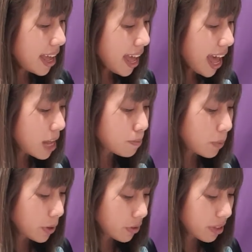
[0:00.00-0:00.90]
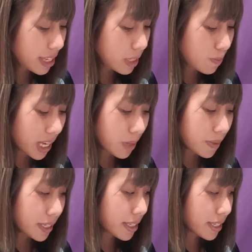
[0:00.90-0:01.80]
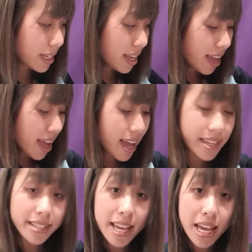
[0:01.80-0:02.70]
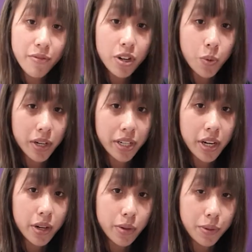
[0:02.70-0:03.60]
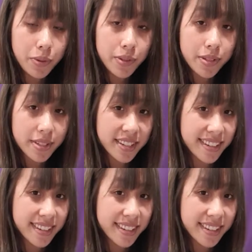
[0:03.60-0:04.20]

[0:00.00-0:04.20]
And both of these babies, as everyone knows,